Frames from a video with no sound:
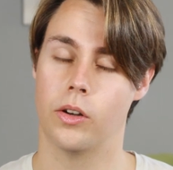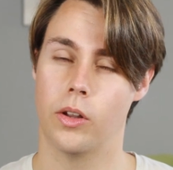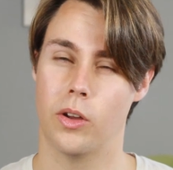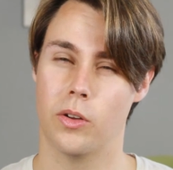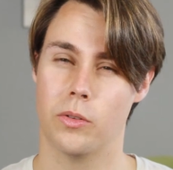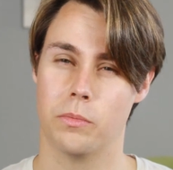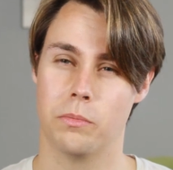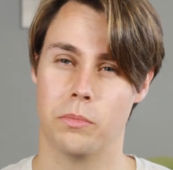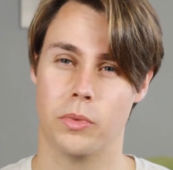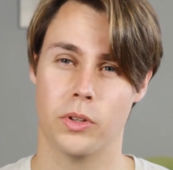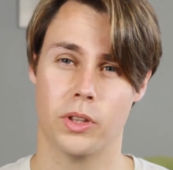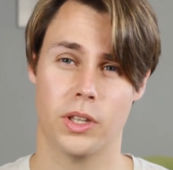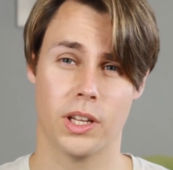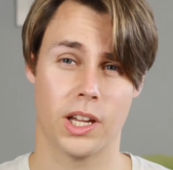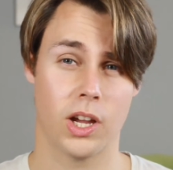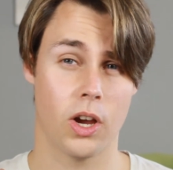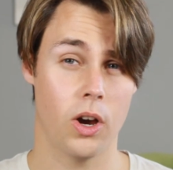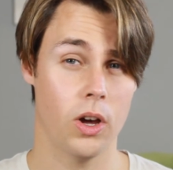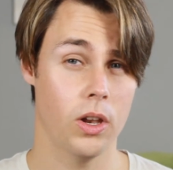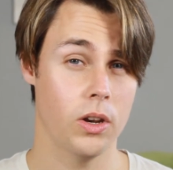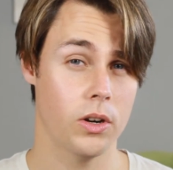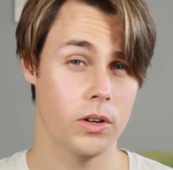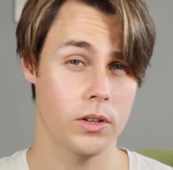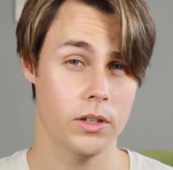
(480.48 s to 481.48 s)
not, but the
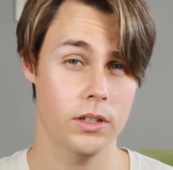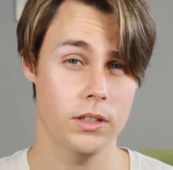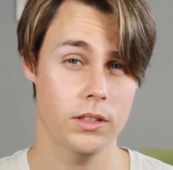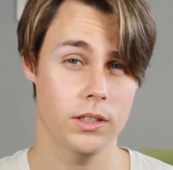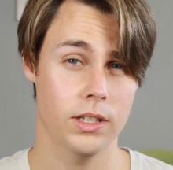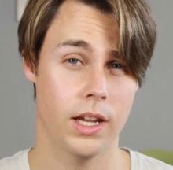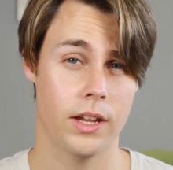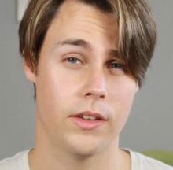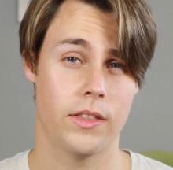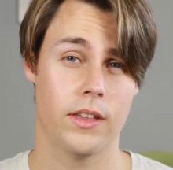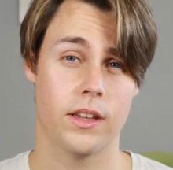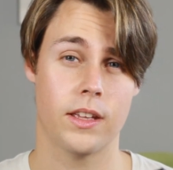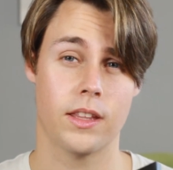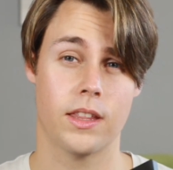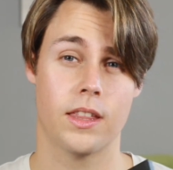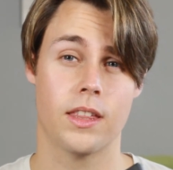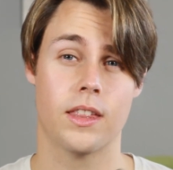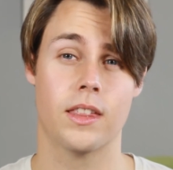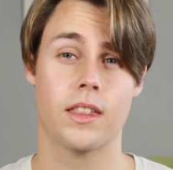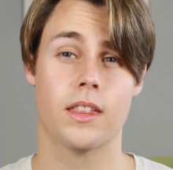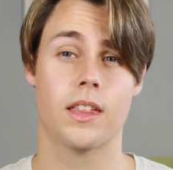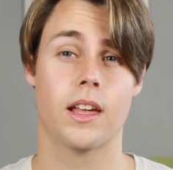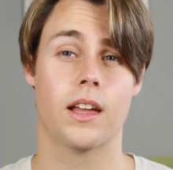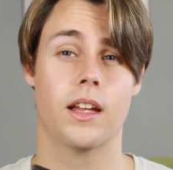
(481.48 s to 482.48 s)
color, I think
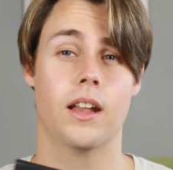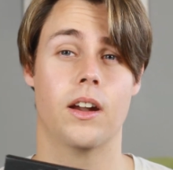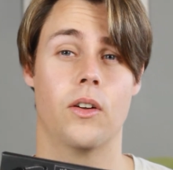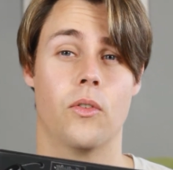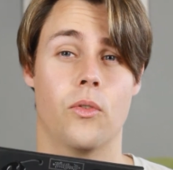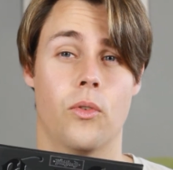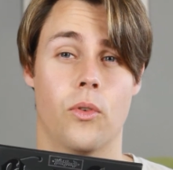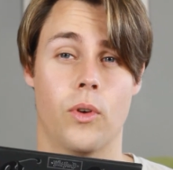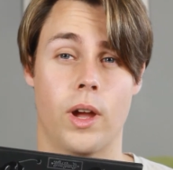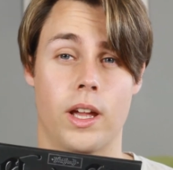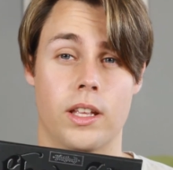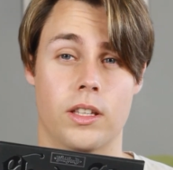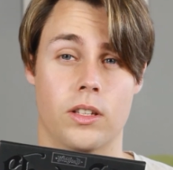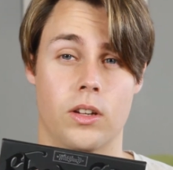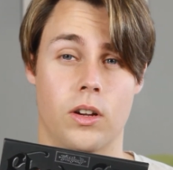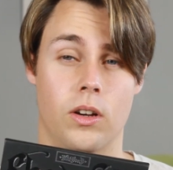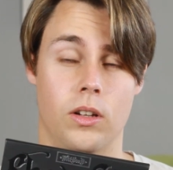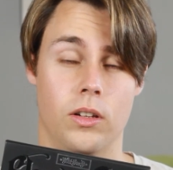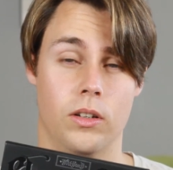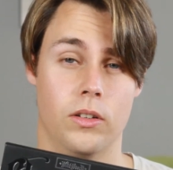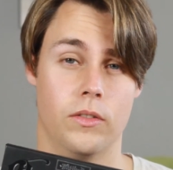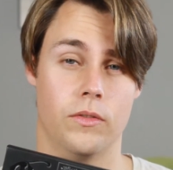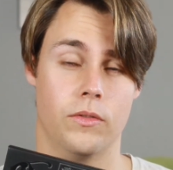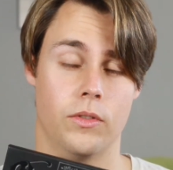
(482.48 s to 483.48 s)
it's the right
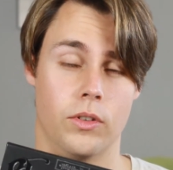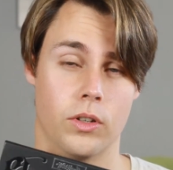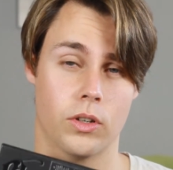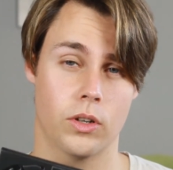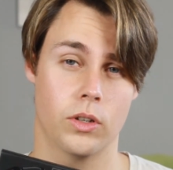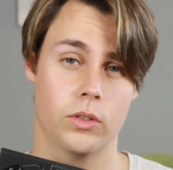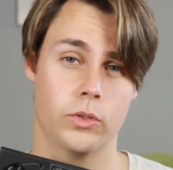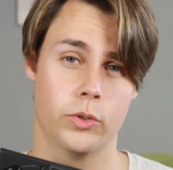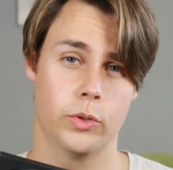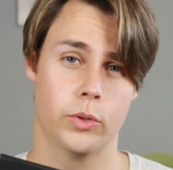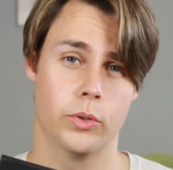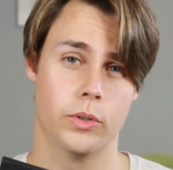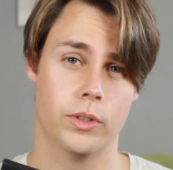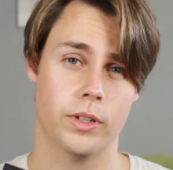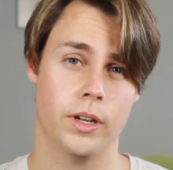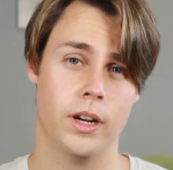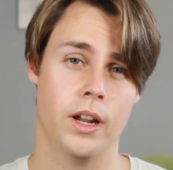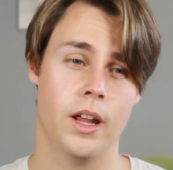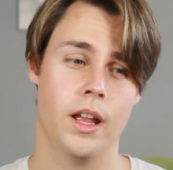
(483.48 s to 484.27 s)
color for contour.